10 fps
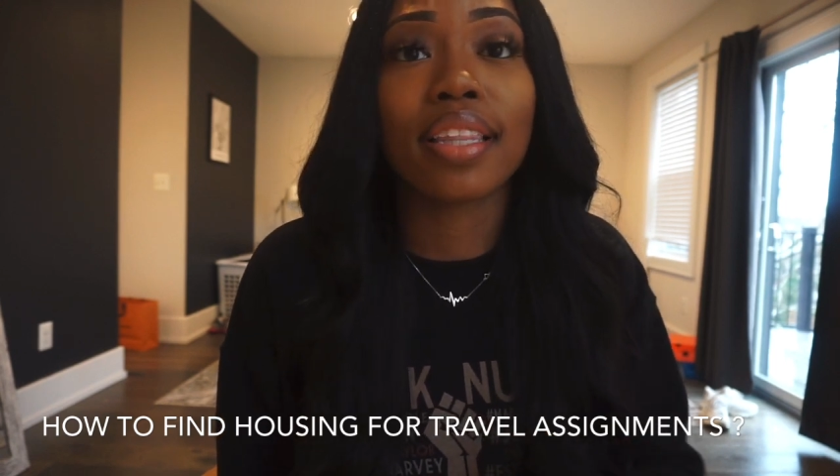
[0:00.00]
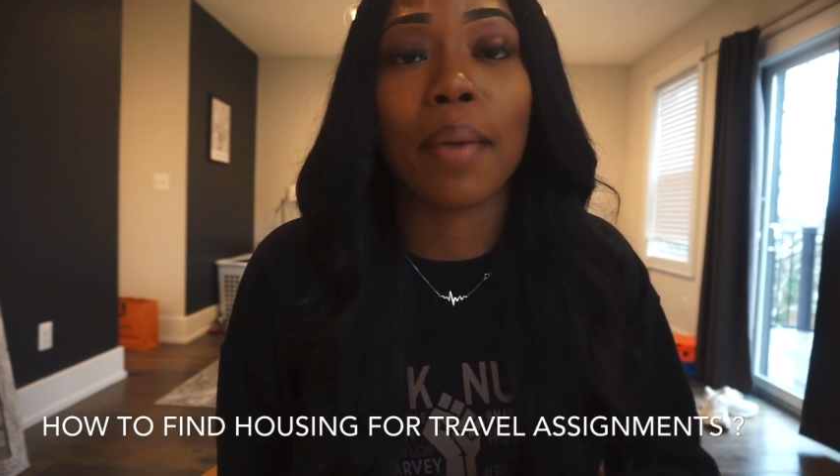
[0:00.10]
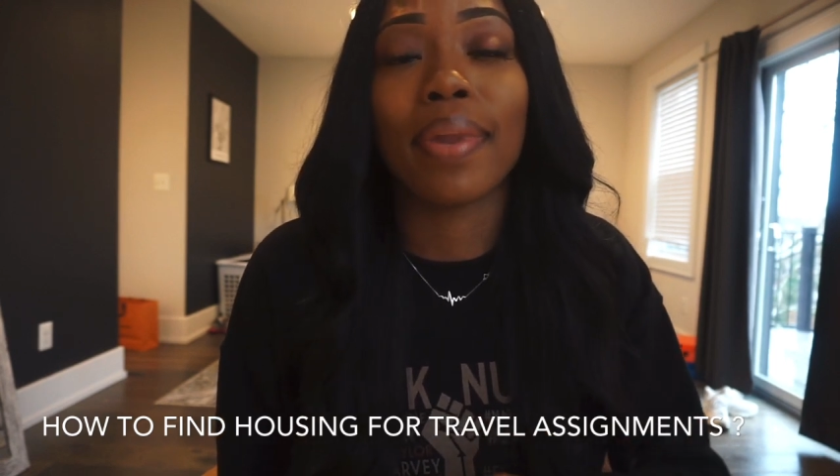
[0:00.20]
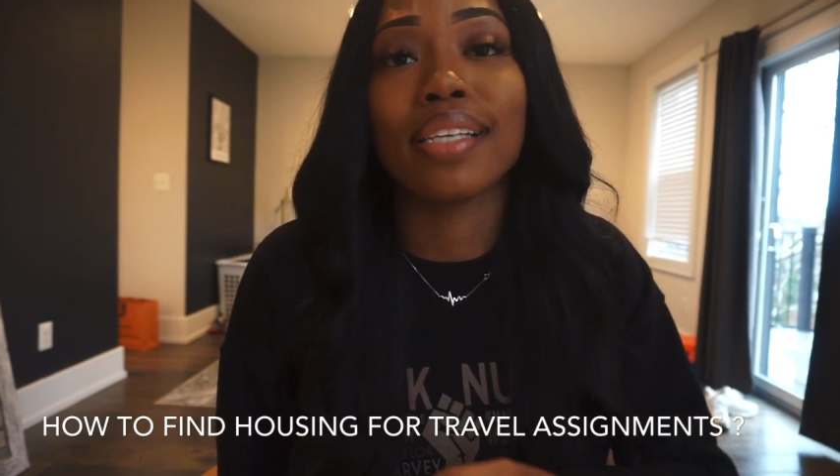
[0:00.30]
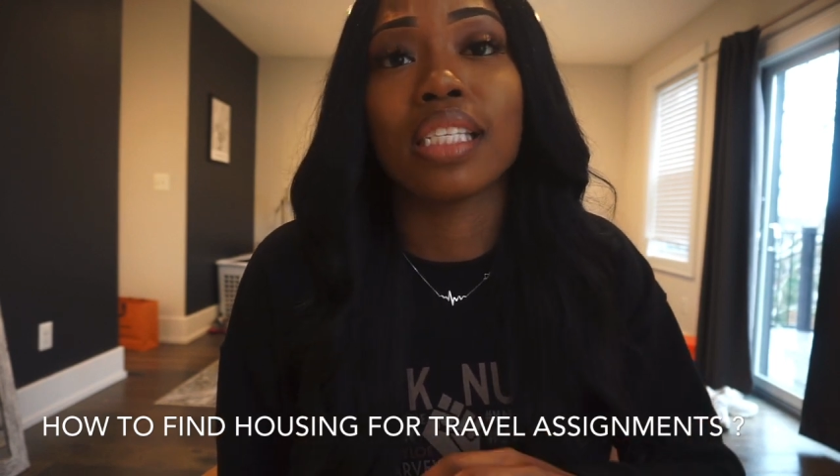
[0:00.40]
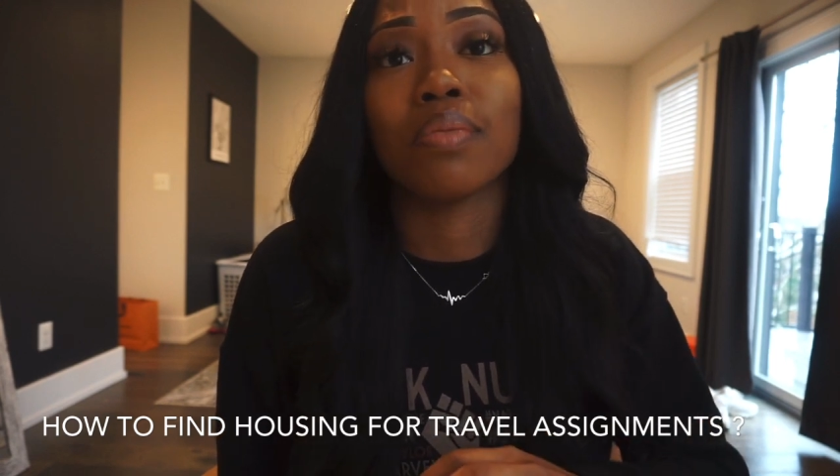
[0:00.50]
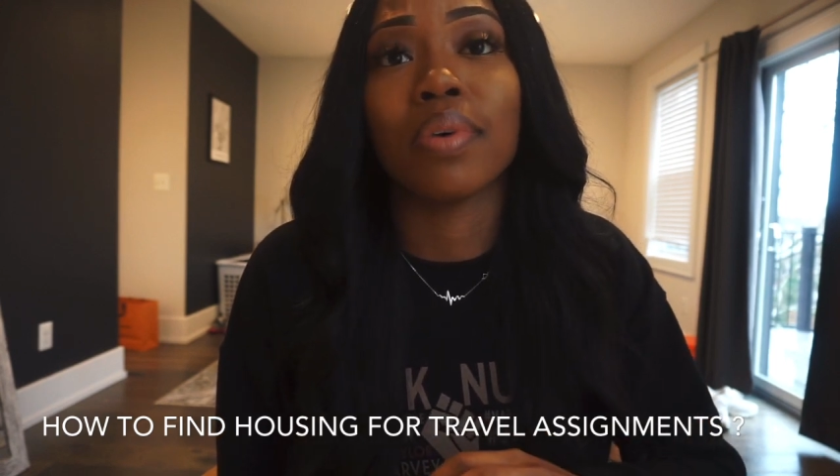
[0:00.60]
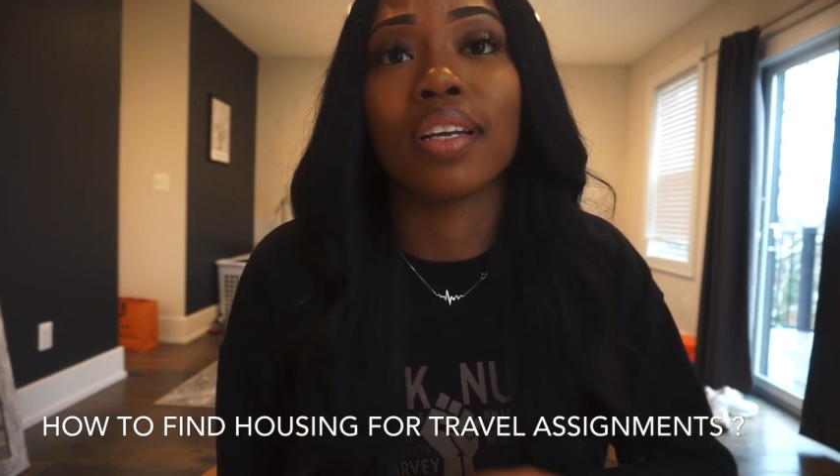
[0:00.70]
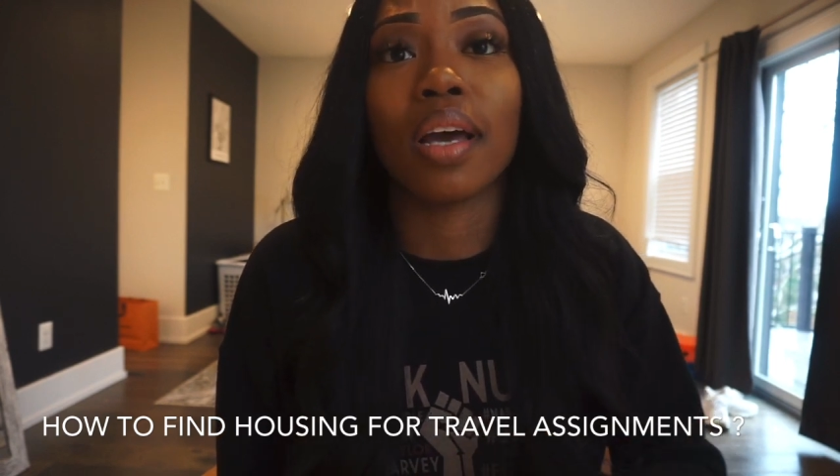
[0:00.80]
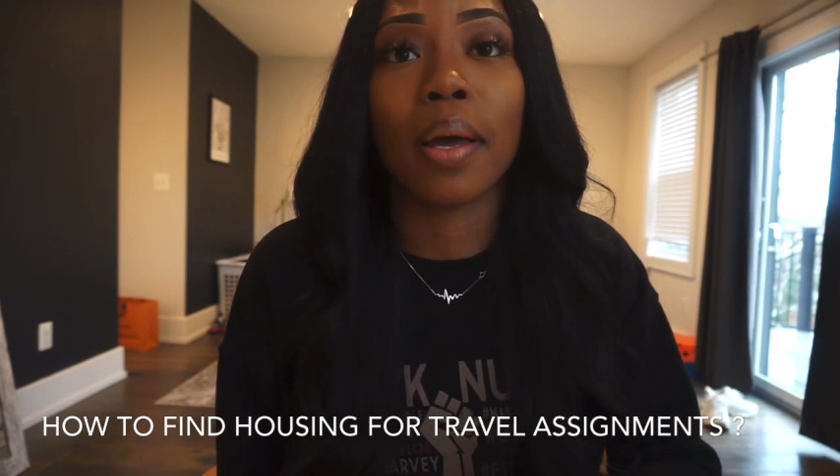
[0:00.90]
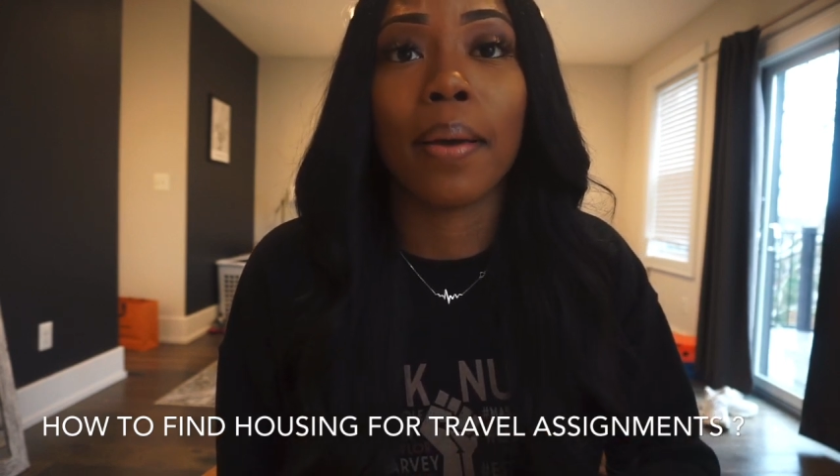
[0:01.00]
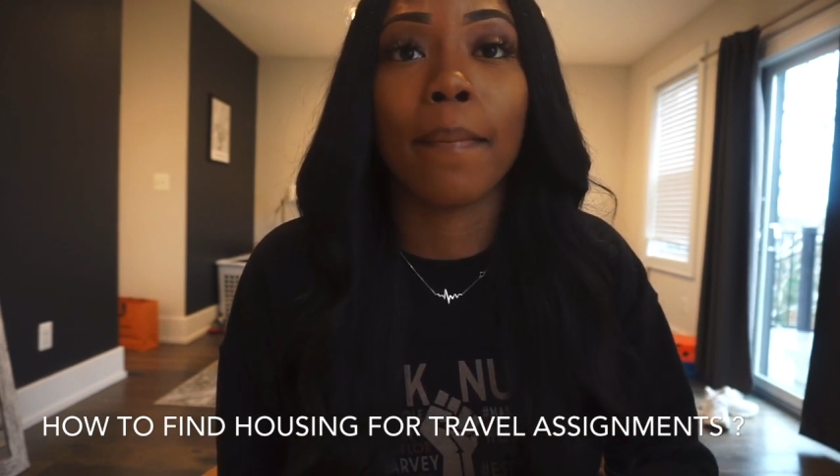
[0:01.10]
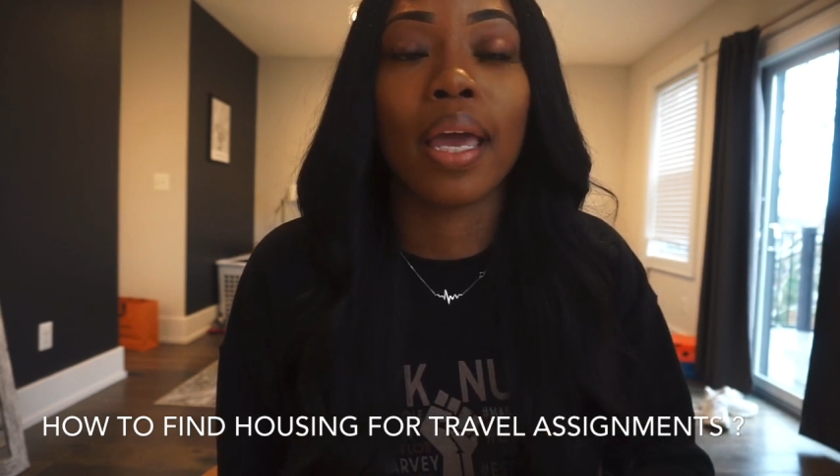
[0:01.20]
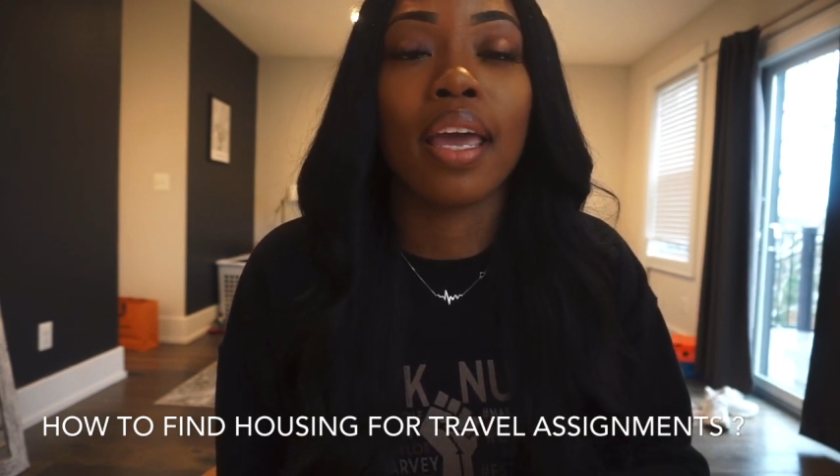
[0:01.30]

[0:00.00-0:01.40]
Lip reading: that place is booked up.